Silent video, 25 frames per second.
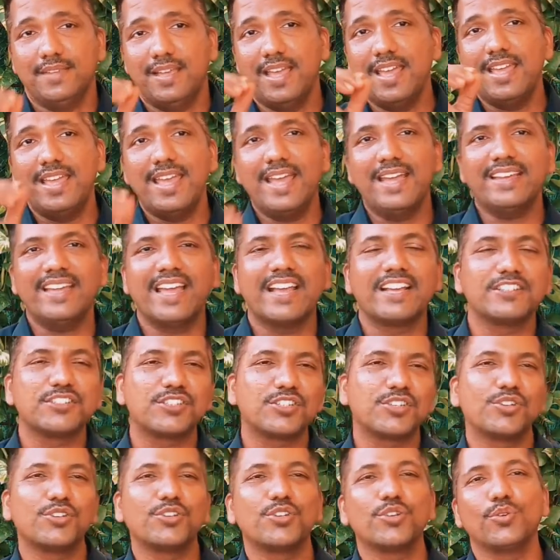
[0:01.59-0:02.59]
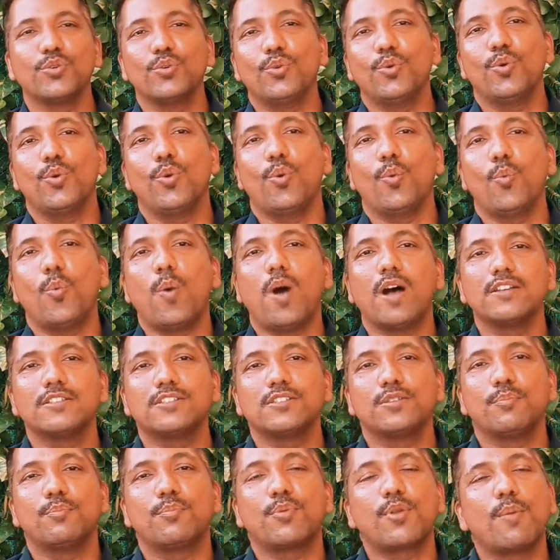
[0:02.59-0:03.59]
A young executive
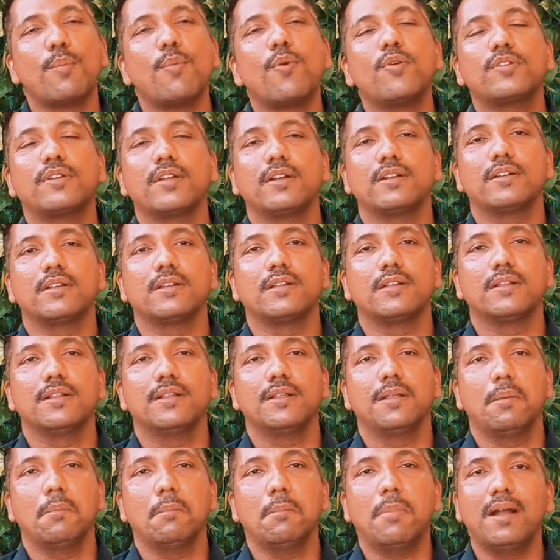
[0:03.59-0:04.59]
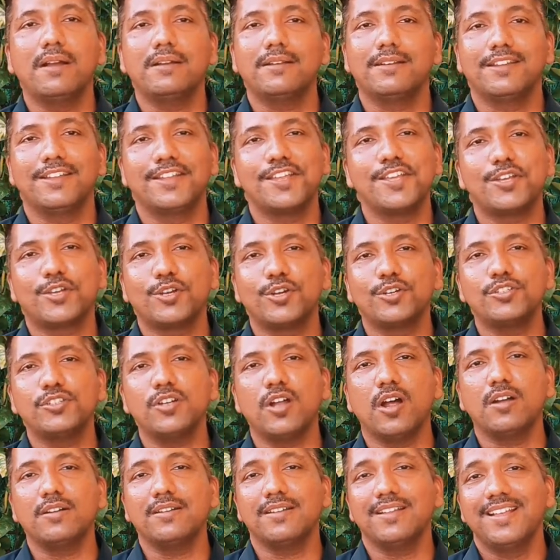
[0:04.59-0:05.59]
was promoted, but he could
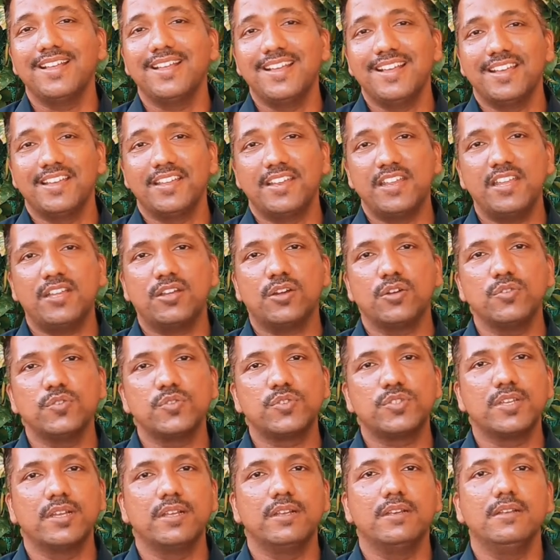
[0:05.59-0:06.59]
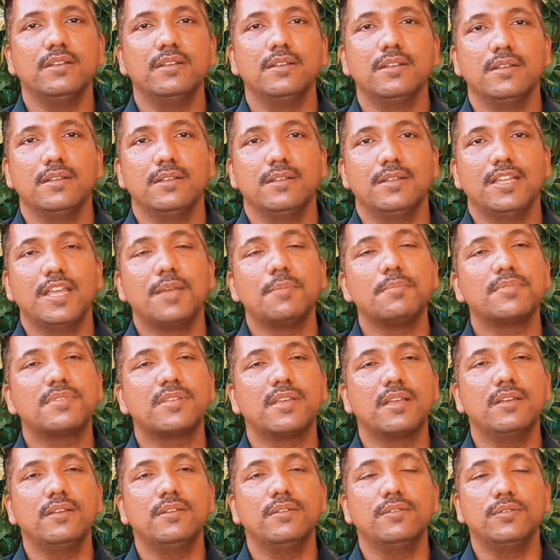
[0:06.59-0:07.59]
not reconcile
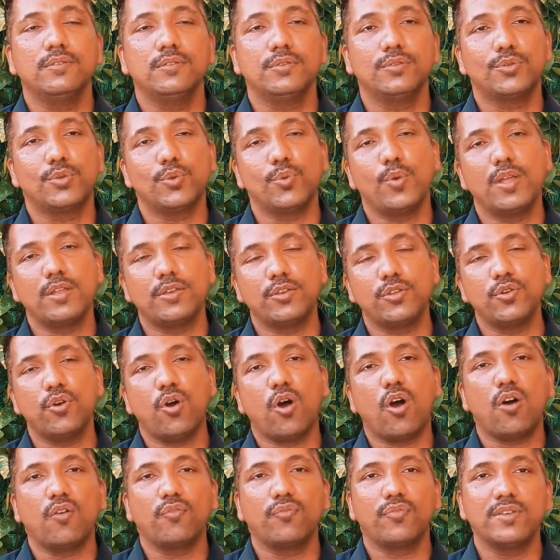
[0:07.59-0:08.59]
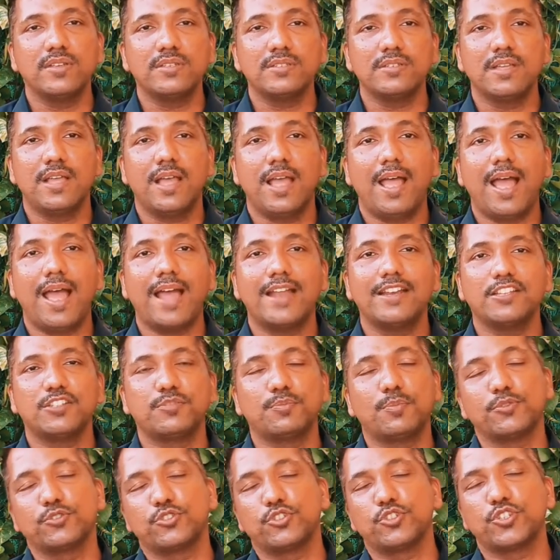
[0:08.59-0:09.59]
himself to a new office and his
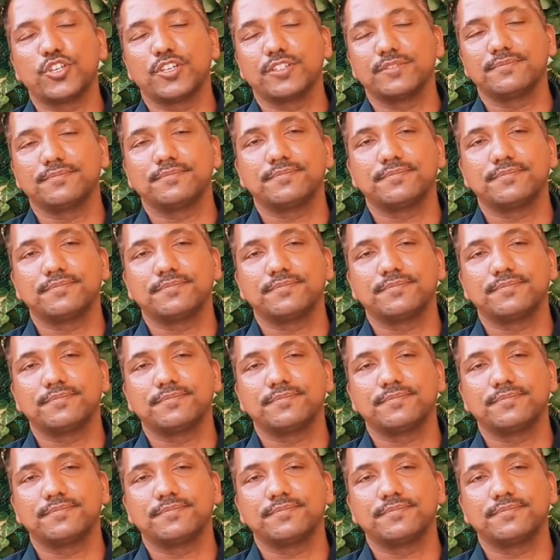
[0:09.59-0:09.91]
position.